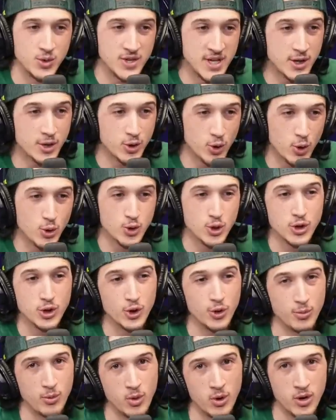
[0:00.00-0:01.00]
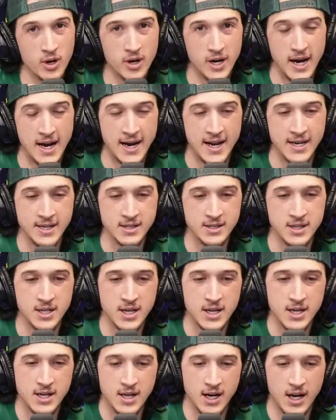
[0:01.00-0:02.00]
sneaker culture a little more and
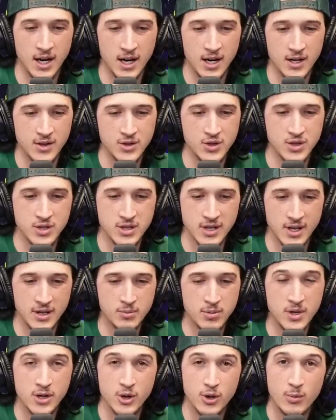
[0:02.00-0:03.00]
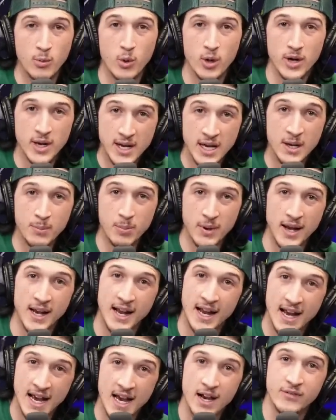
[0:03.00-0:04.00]
uh, just like be a little more hip. And
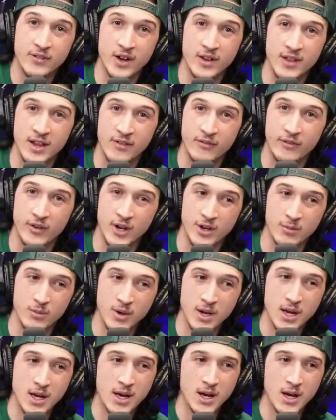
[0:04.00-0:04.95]
I have done that for him.